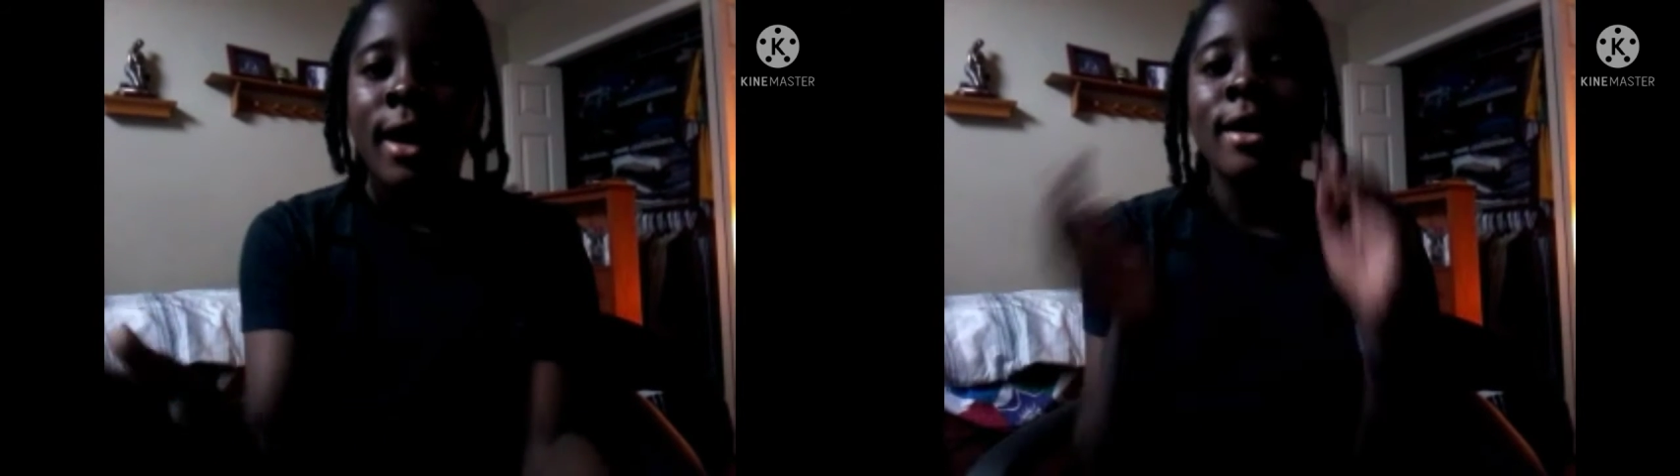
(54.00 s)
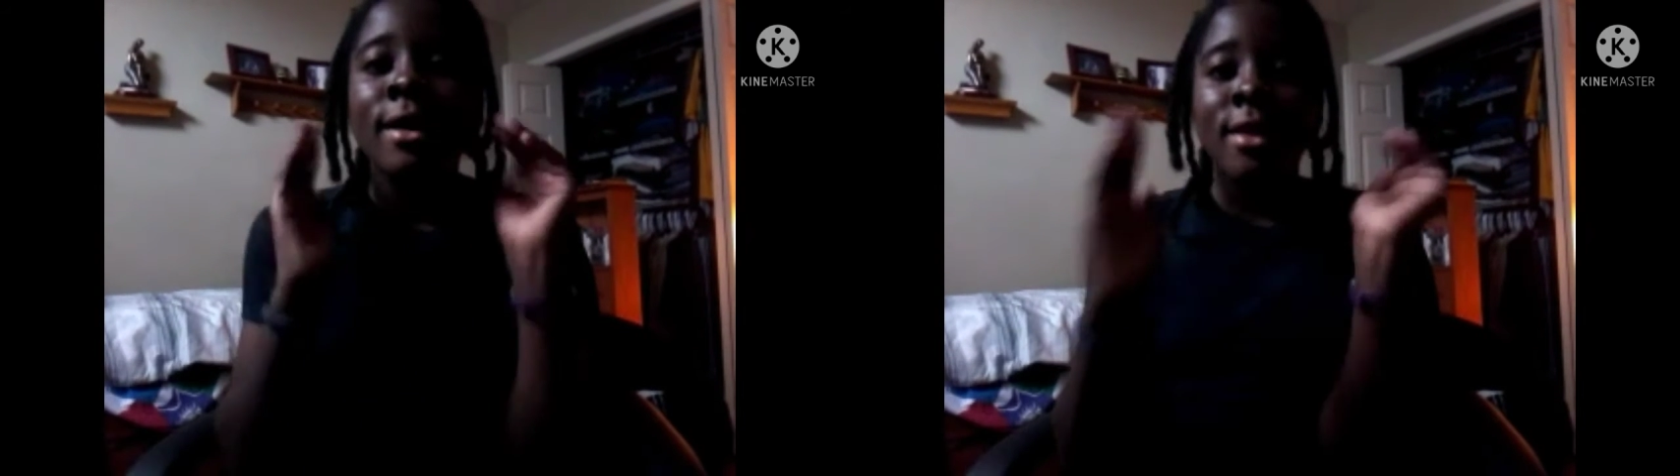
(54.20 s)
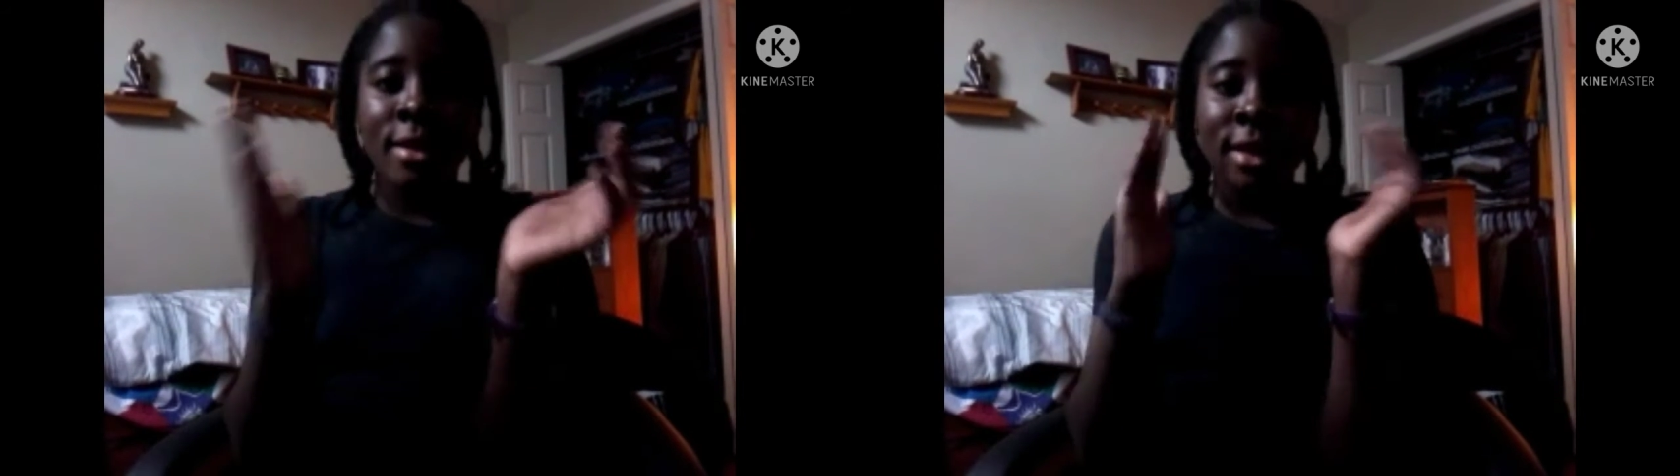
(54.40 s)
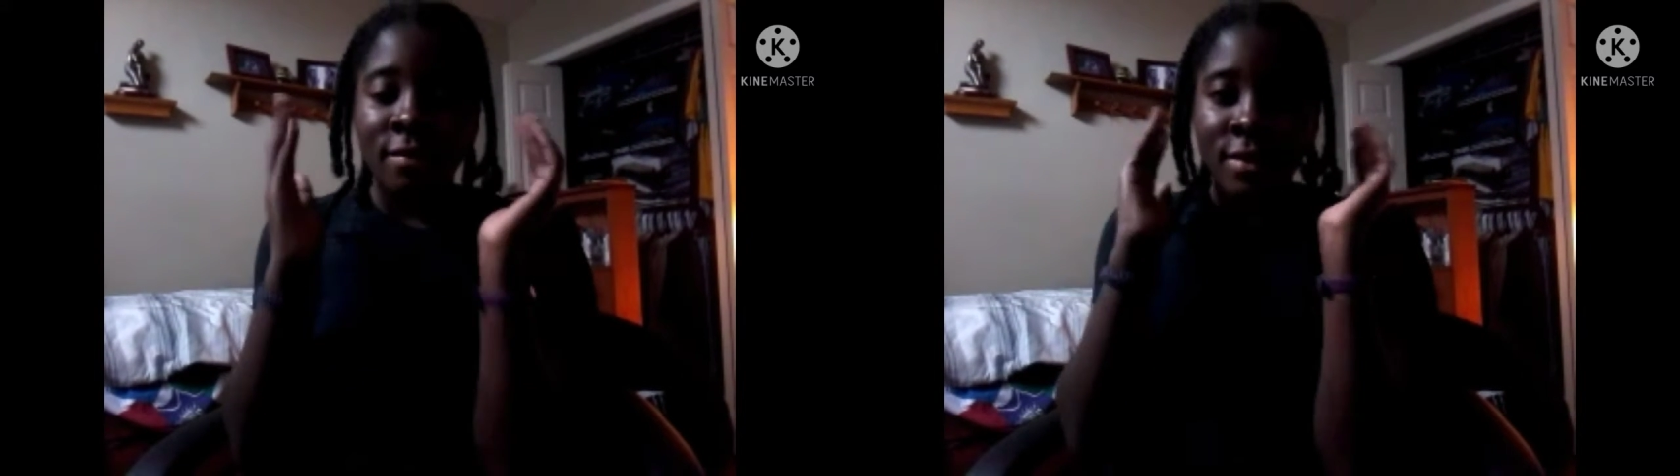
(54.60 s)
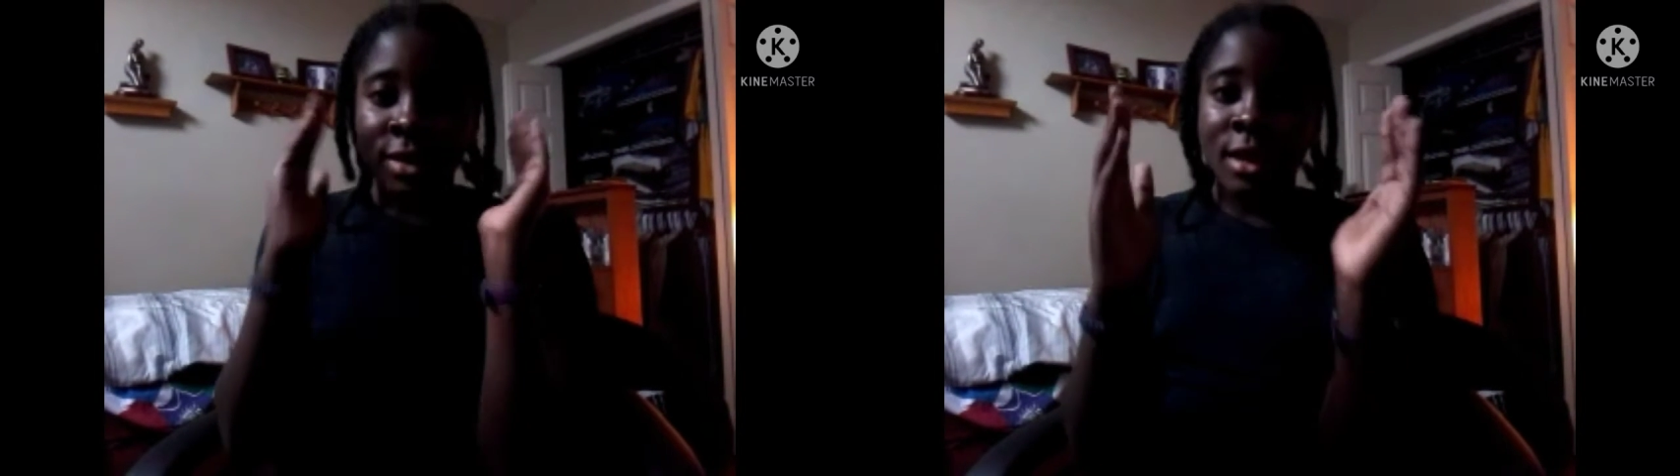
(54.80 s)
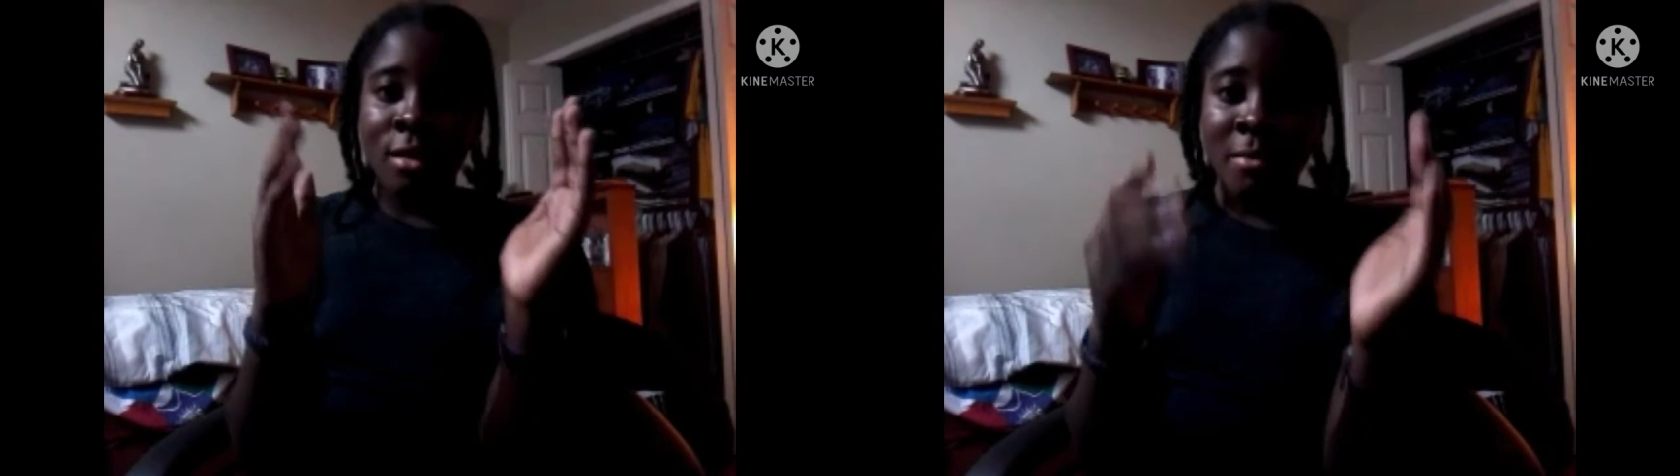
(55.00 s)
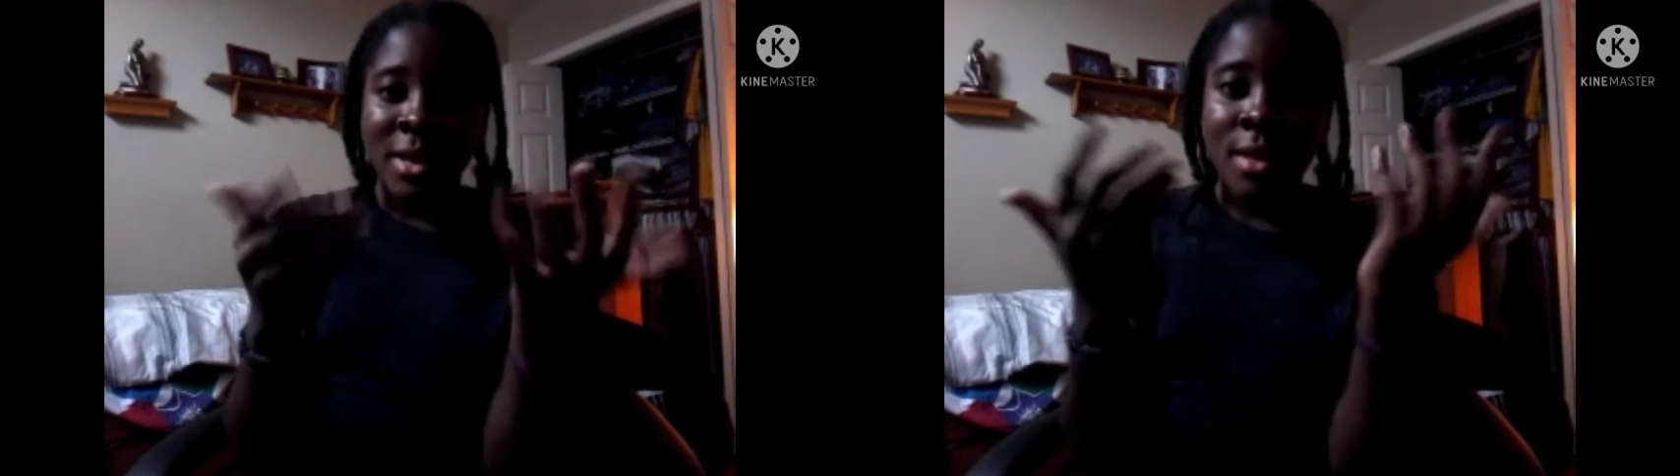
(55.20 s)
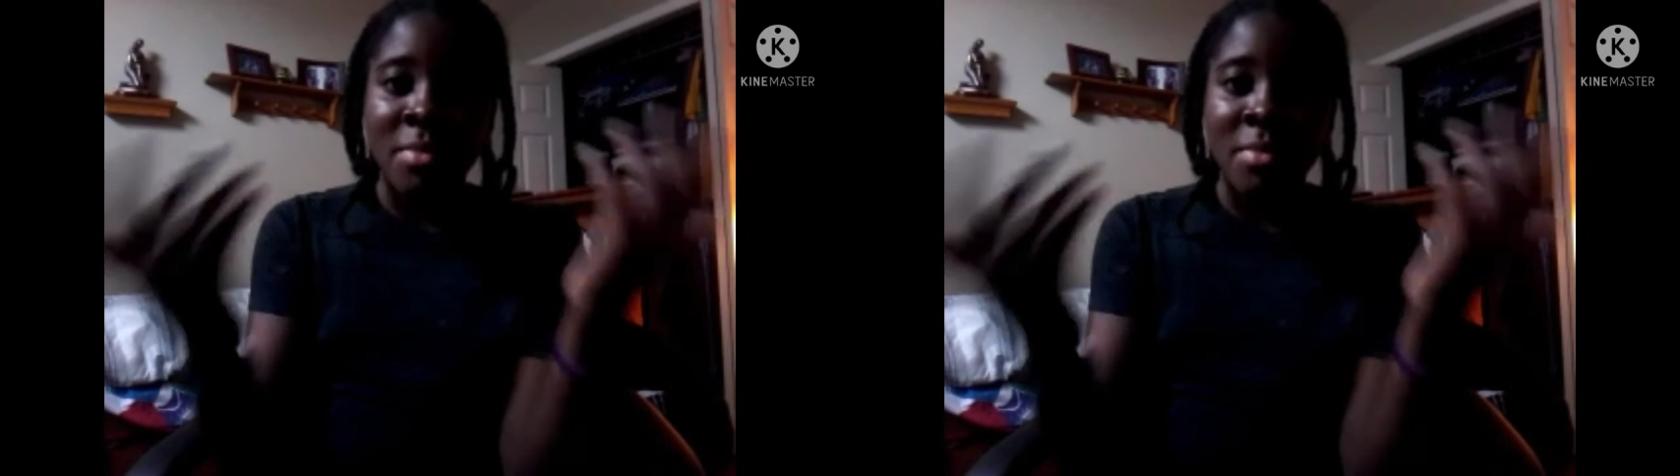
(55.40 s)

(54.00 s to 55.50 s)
And I think leaving the channel would be the